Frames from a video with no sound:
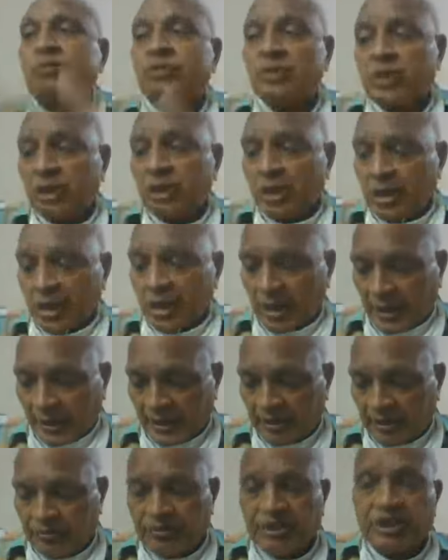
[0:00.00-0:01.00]
terms,
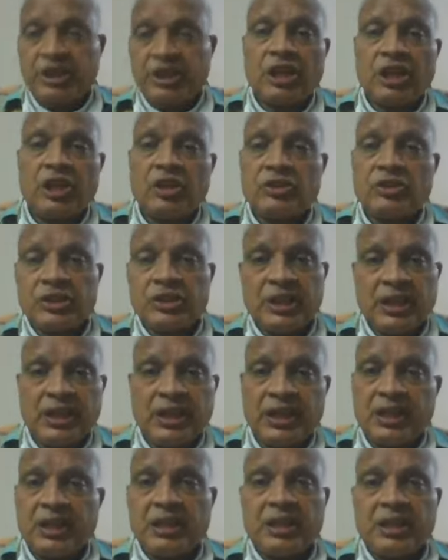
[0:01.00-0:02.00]
and we cannot
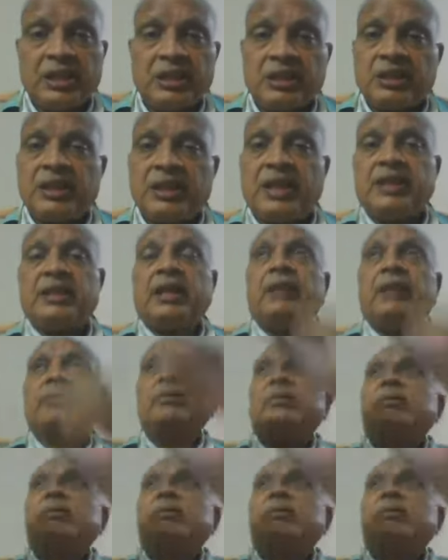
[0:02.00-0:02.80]
say that